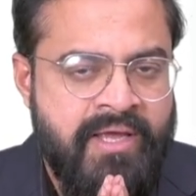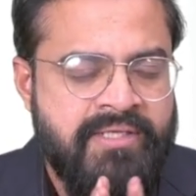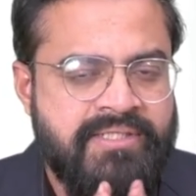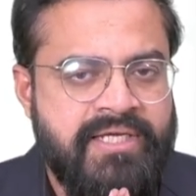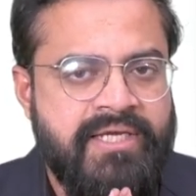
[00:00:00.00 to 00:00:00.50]

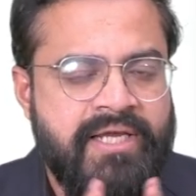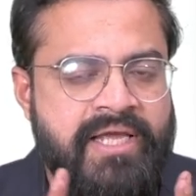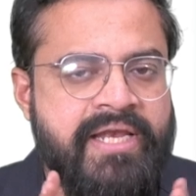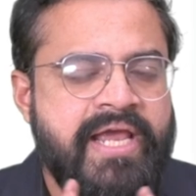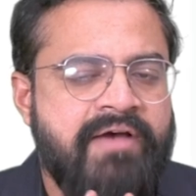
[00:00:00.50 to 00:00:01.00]
See,
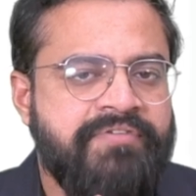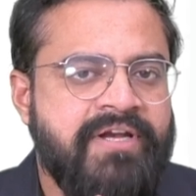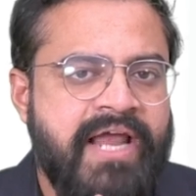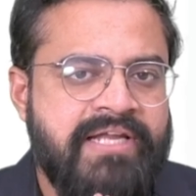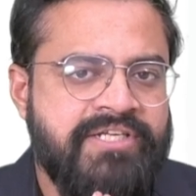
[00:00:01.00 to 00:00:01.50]
India after
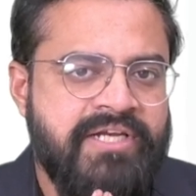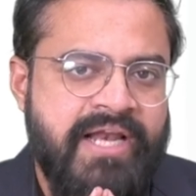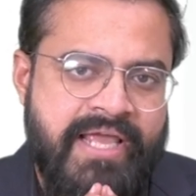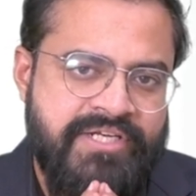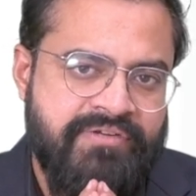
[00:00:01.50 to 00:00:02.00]

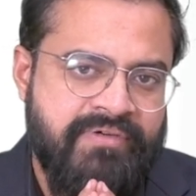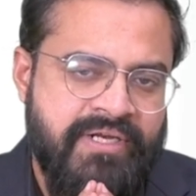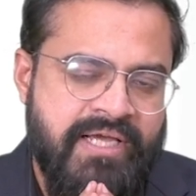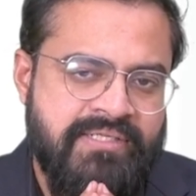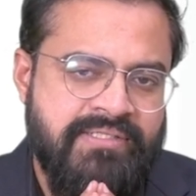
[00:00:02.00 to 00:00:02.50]
1991
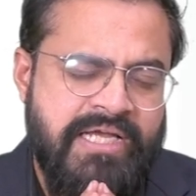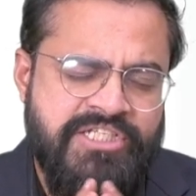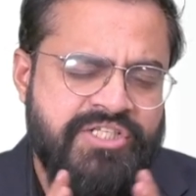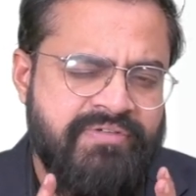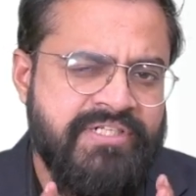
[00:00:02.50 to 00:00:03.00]
has
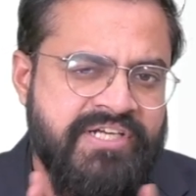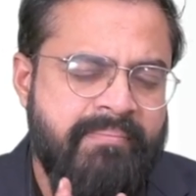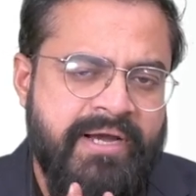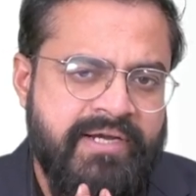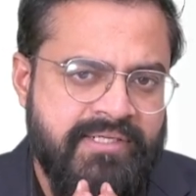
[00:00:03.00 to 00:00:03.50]
achieved a
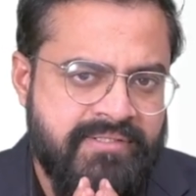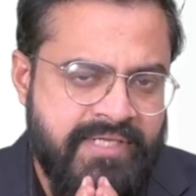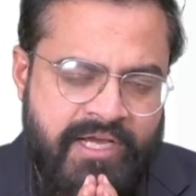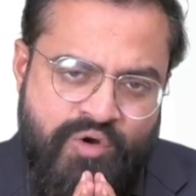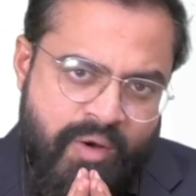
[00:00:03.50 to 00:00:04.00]
tremendous
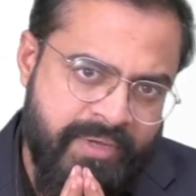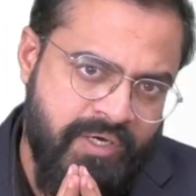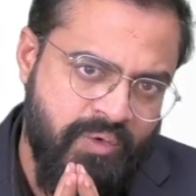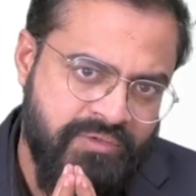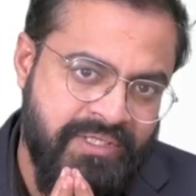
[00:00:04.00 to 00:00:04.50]
economic
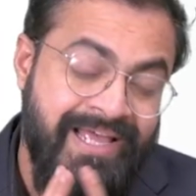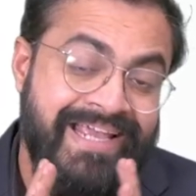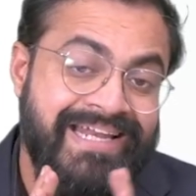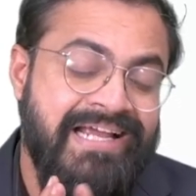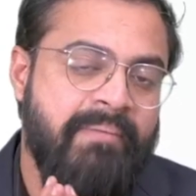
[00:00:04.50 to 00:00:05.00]
growth
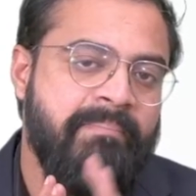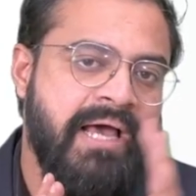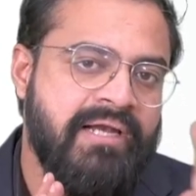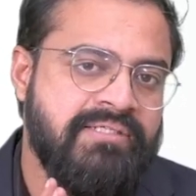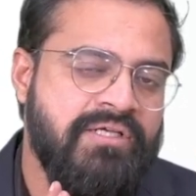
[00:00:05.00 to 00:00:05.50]
in
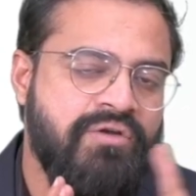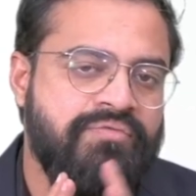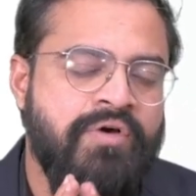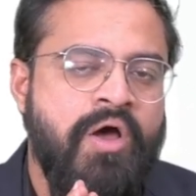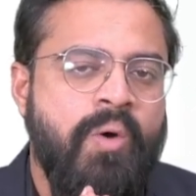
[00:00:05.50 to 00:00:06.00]
comparison
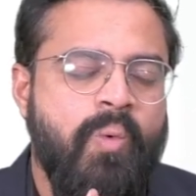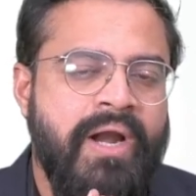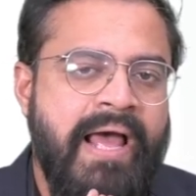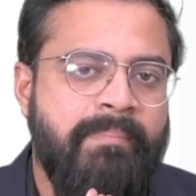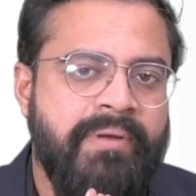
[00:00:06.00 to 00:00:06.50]
of what
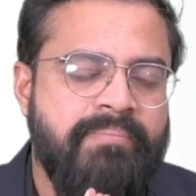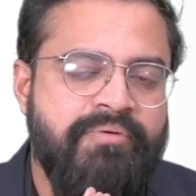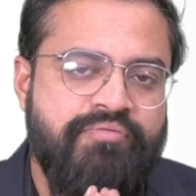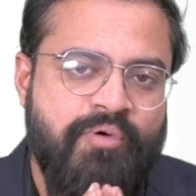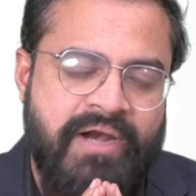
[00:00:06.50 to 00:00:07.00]
happened
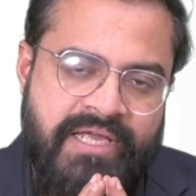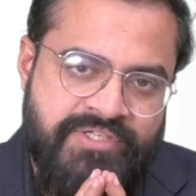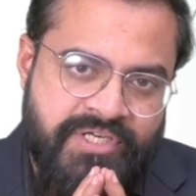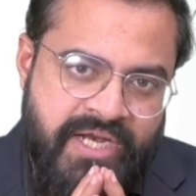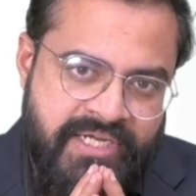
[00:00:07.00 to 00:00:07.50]
before
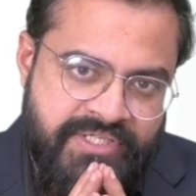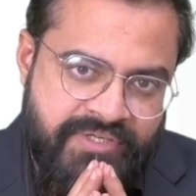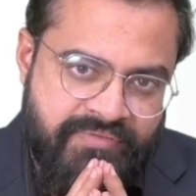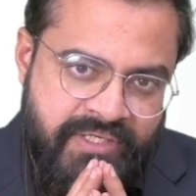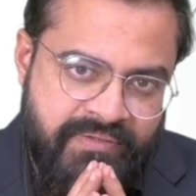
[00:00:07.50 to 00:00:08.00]

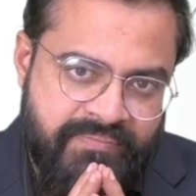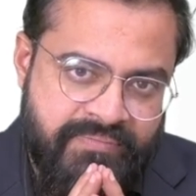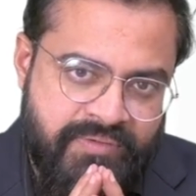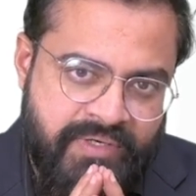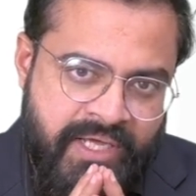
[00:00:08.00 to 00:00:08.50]
1991.
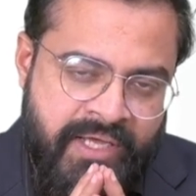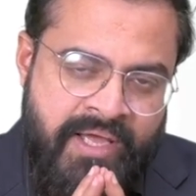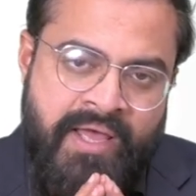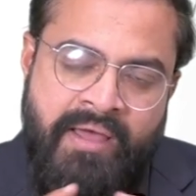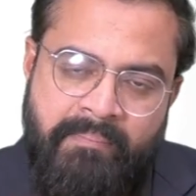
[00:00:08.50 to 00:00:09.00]
Okay,
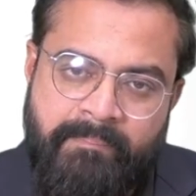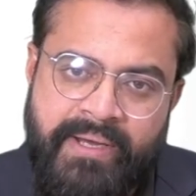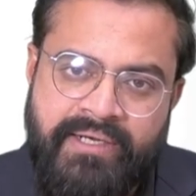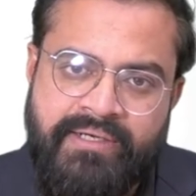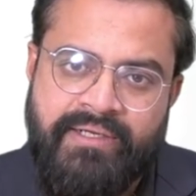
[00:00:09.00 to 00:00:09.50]

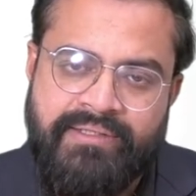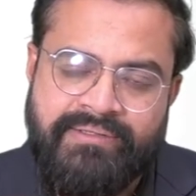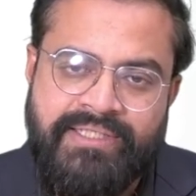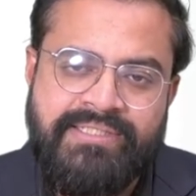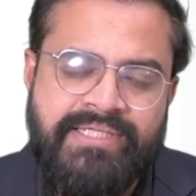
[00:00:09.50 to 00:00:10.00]
but
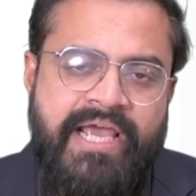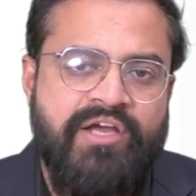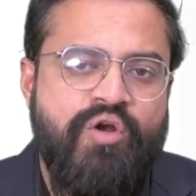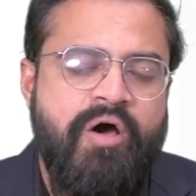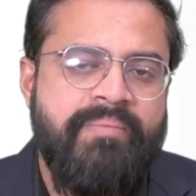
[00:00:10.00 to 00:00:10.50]
this
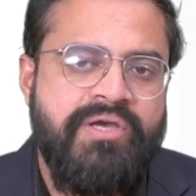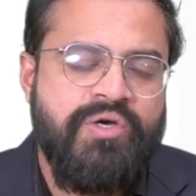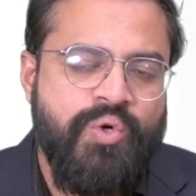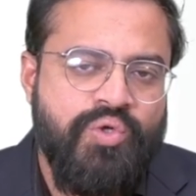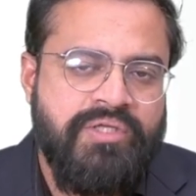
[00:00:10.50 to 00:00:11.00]
economic
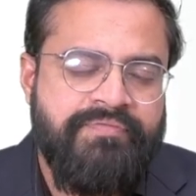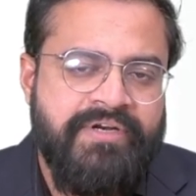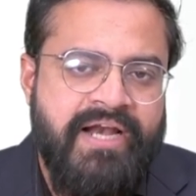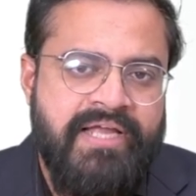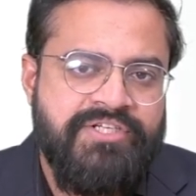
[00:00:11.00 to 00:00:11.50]
growth
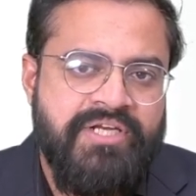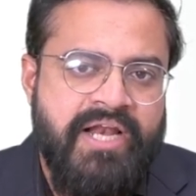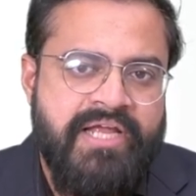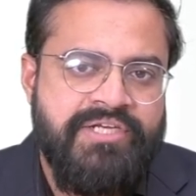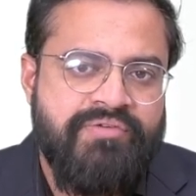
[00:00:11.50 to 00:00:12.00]
after
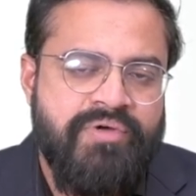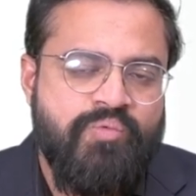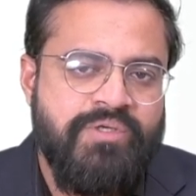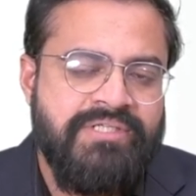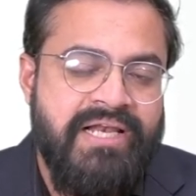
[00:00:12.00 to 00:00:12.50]
1991
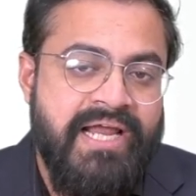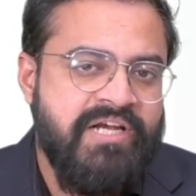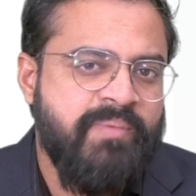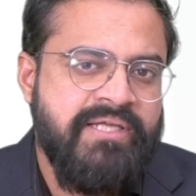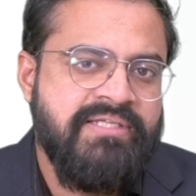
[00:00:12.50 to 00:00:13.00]
was
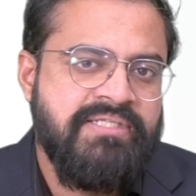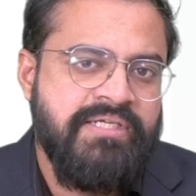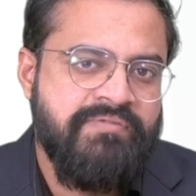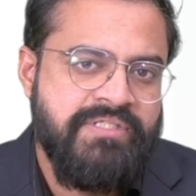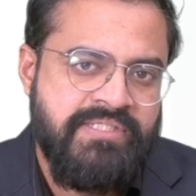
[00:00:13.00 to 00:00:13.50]
led by the
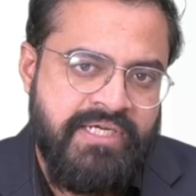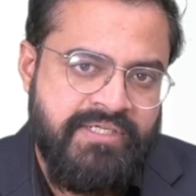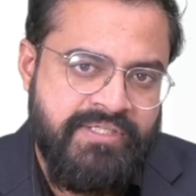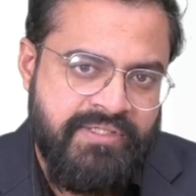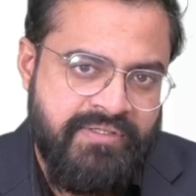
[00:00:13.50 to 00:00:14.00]
service
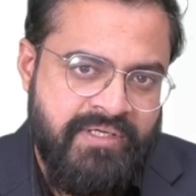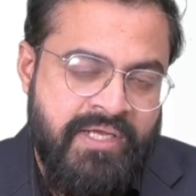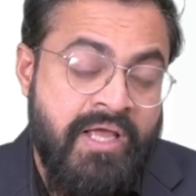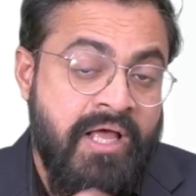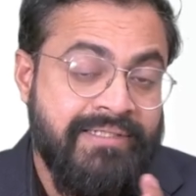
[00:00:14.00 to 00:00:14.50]
sector.
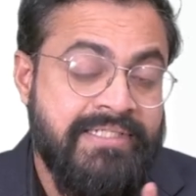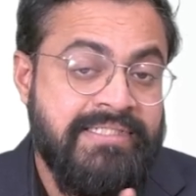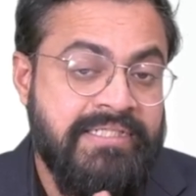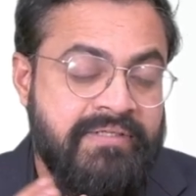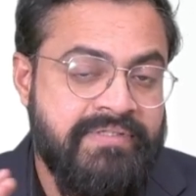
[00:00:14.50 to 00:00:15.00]
The
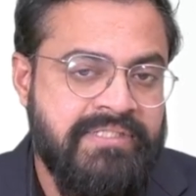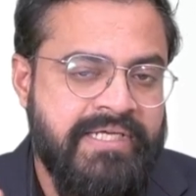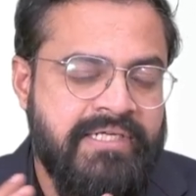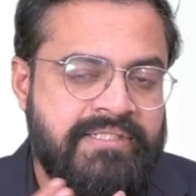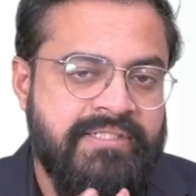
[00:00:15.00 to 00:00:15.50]
service
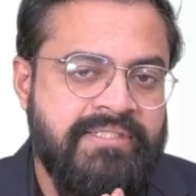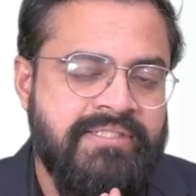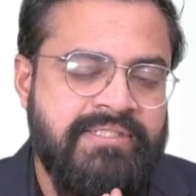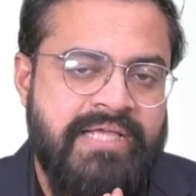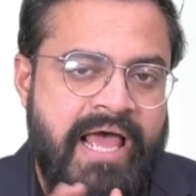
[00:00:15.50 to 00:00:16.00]

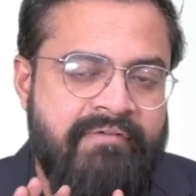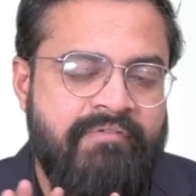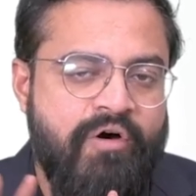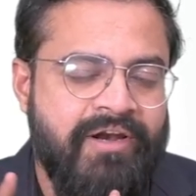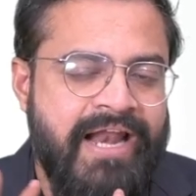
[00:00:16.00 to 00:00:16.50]
sectors
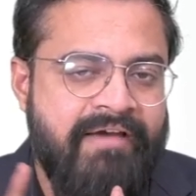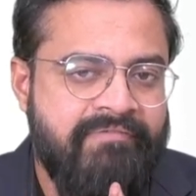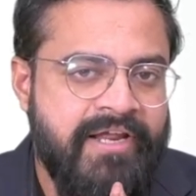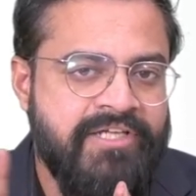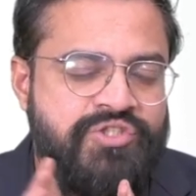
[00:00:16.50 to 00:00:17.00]
on an
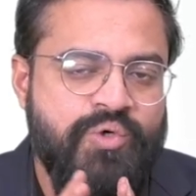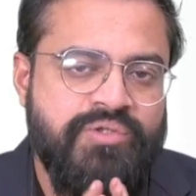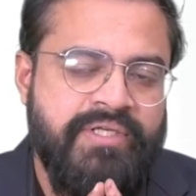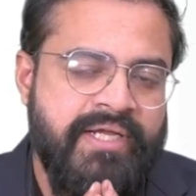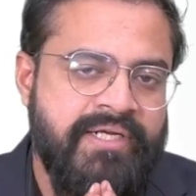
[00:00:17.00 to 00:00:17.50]
average
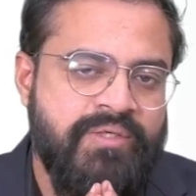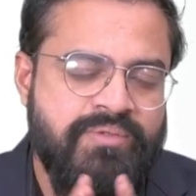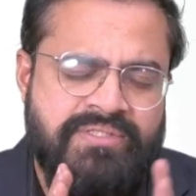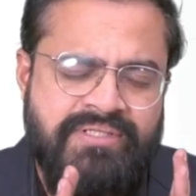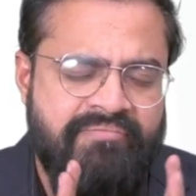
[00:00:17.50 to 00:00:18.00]
growth rate
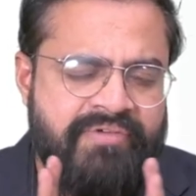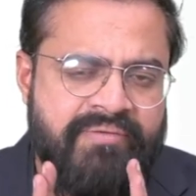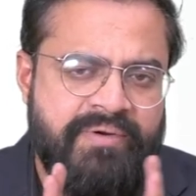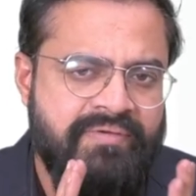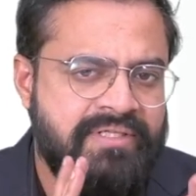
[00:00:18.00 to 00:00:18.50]
was somewhere
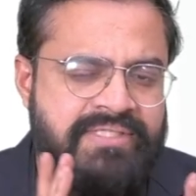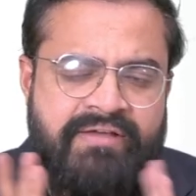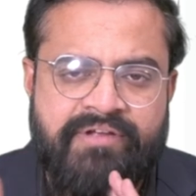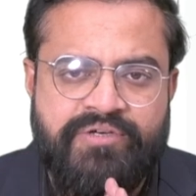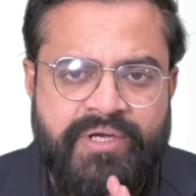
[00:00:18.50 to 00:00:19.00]
between the
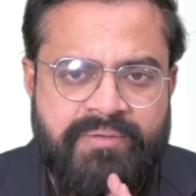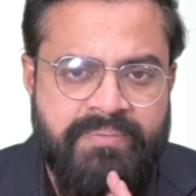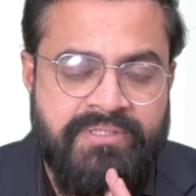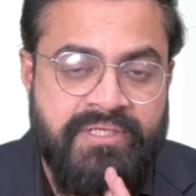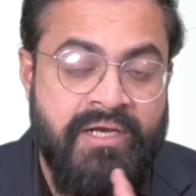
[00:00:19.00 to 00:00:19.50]
7 to
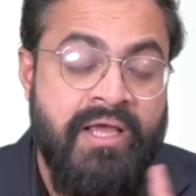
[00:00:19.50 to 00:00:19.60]
8%.